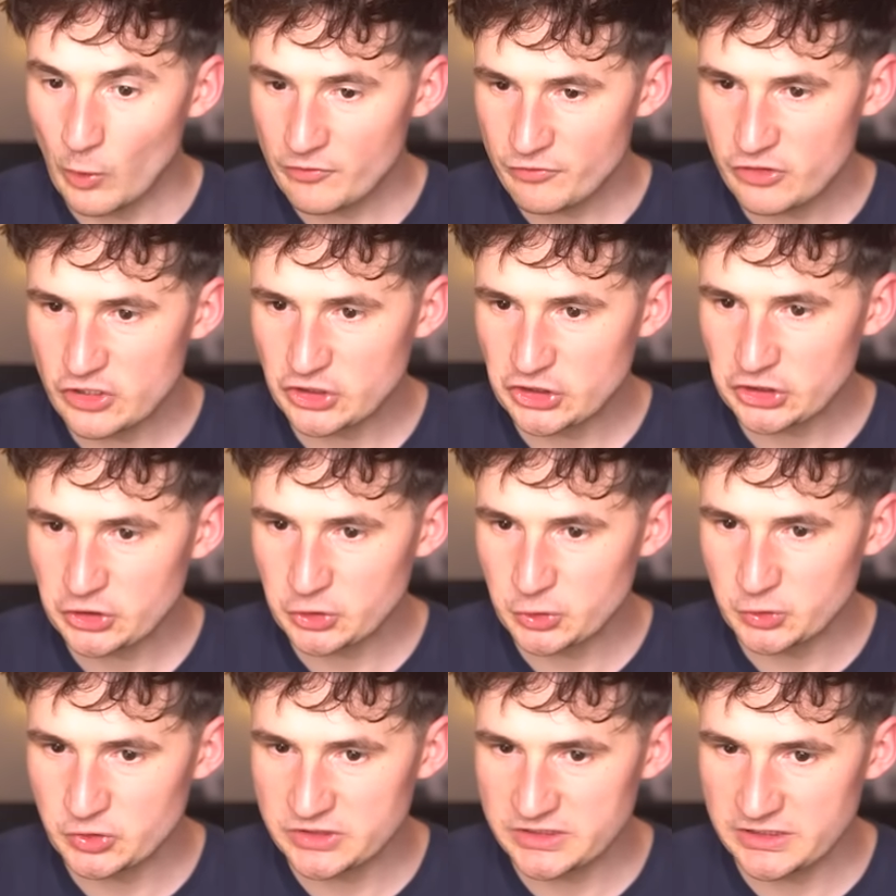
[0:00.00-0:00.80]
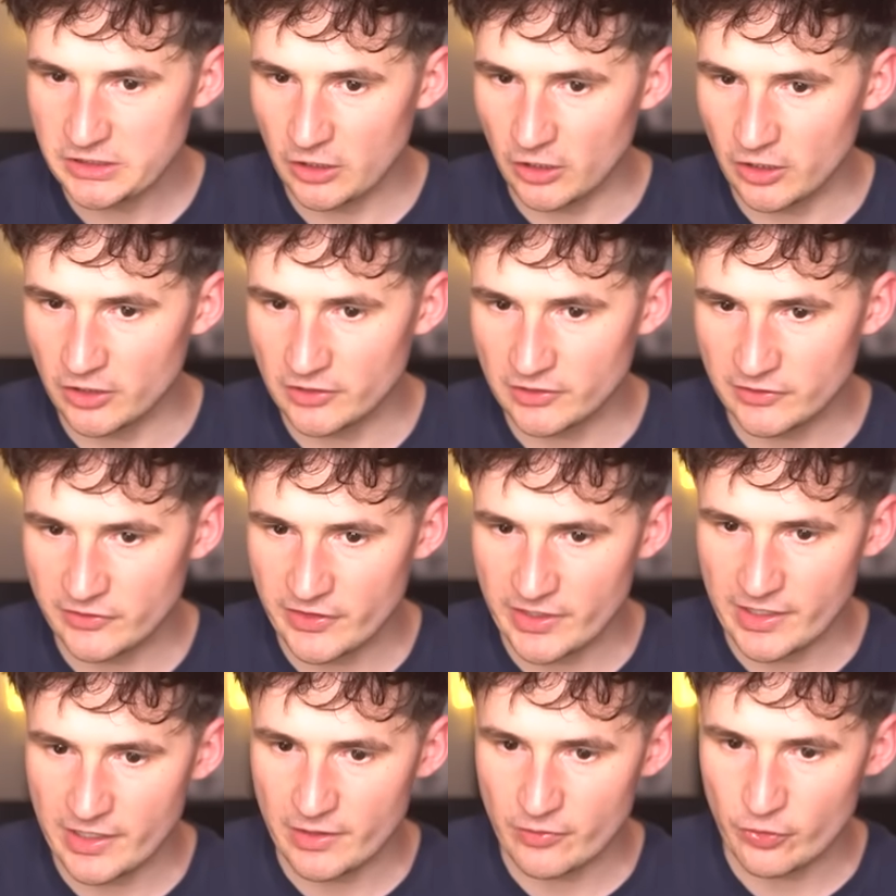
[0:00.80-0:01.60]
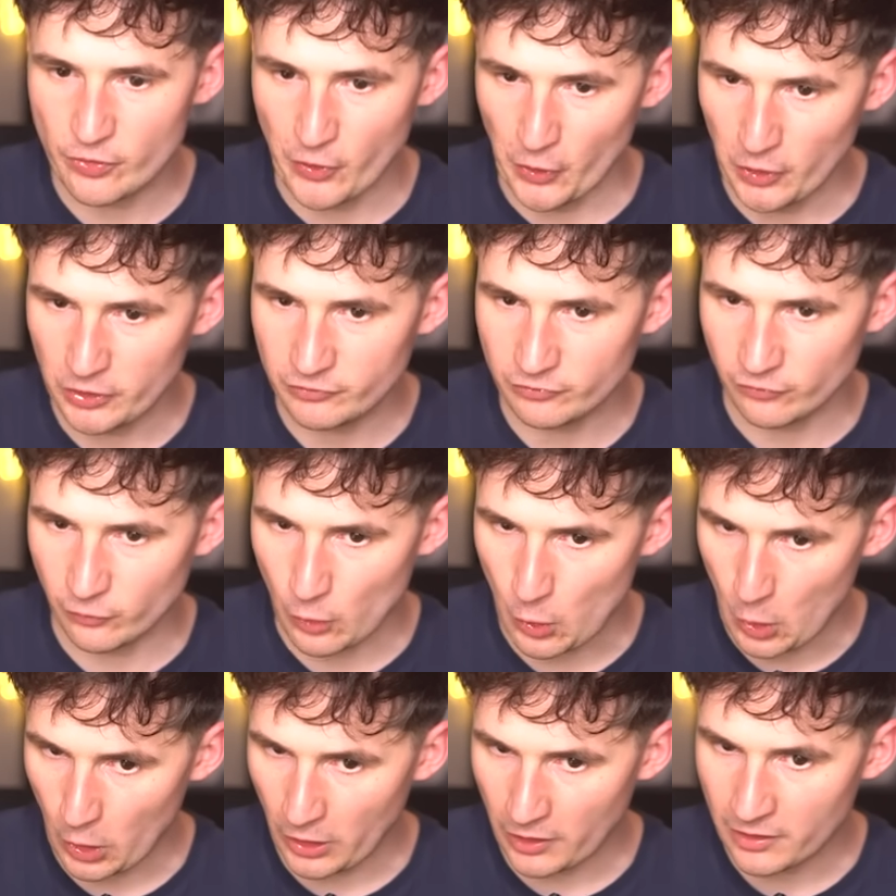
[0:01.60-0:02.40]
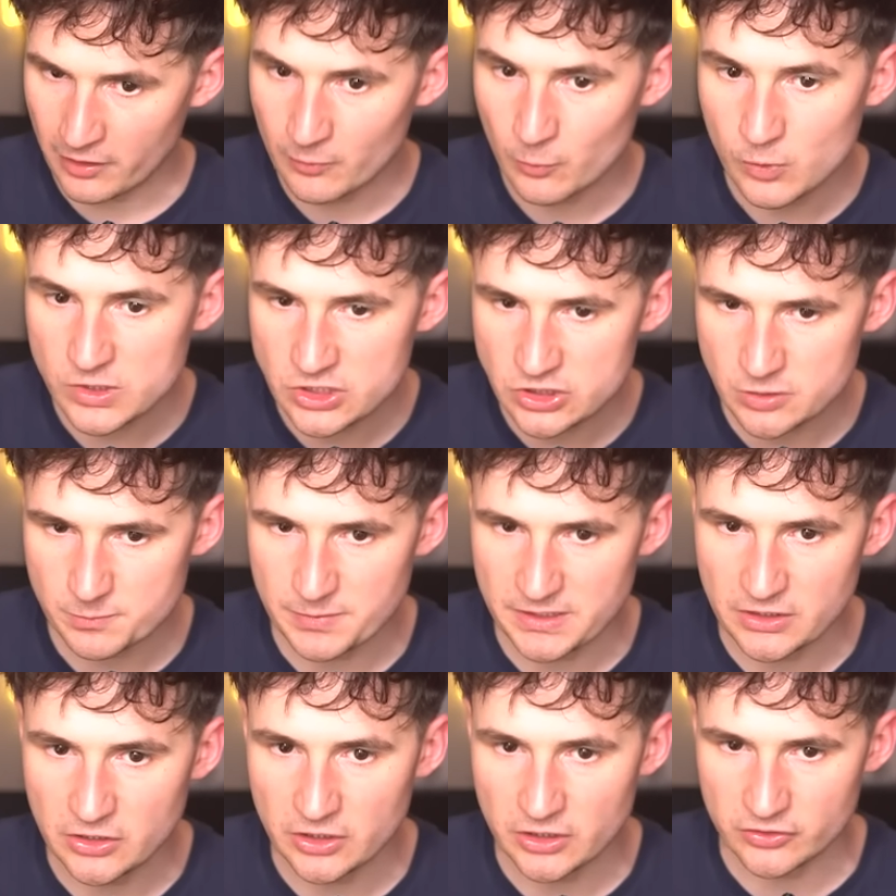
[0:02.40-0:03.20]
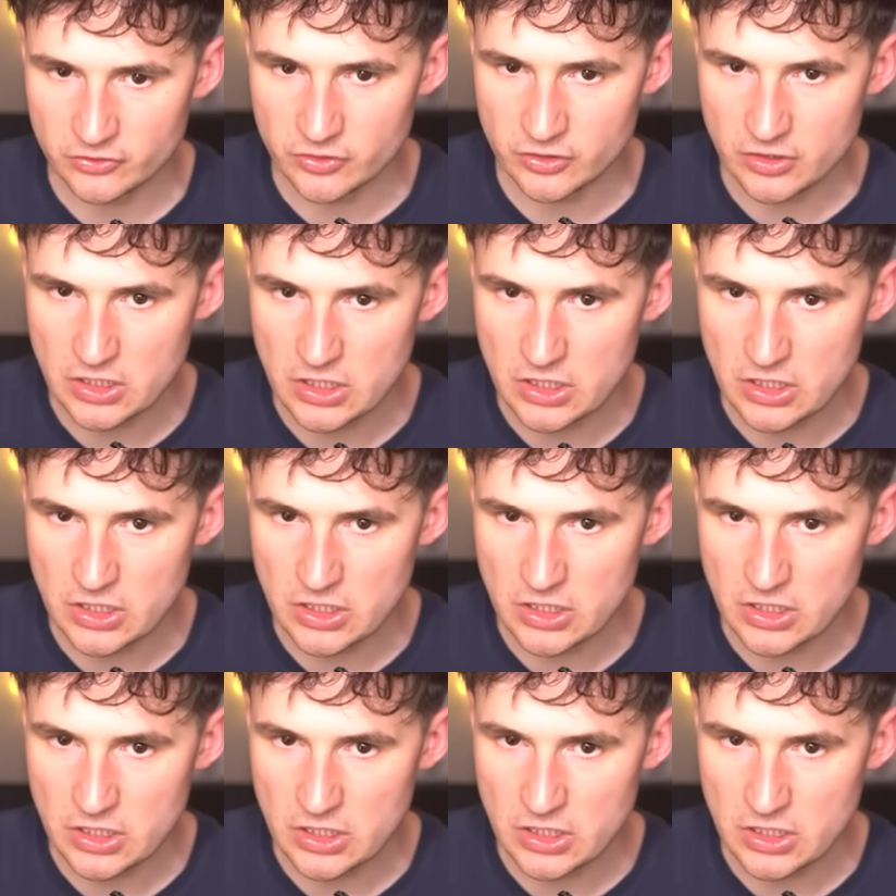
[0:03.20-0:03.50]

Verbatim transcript: with the jacuzzi on the third floor, we should be good to